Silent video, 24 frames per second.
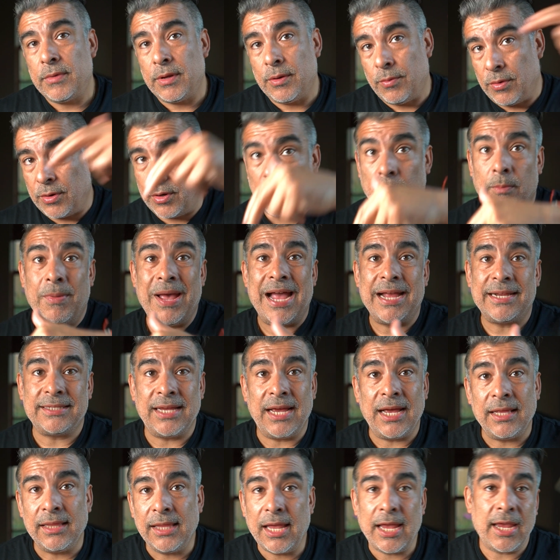We go back
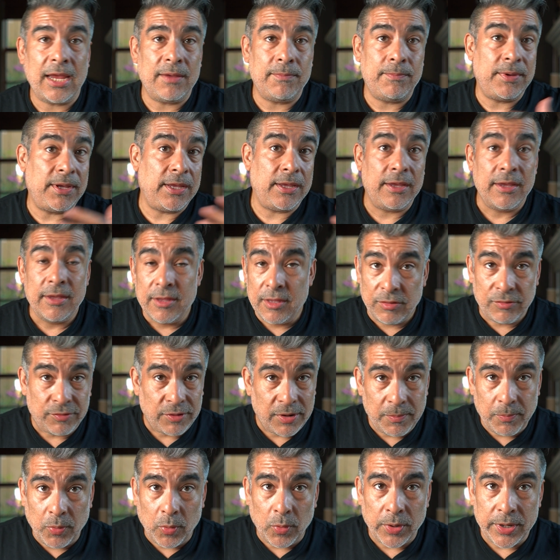to LA, it'd be
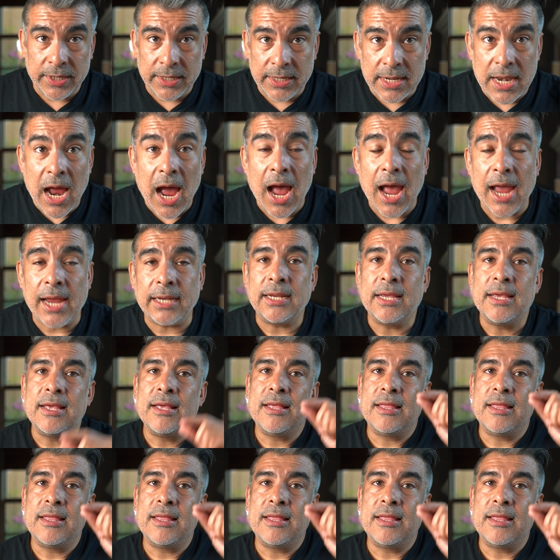3.9.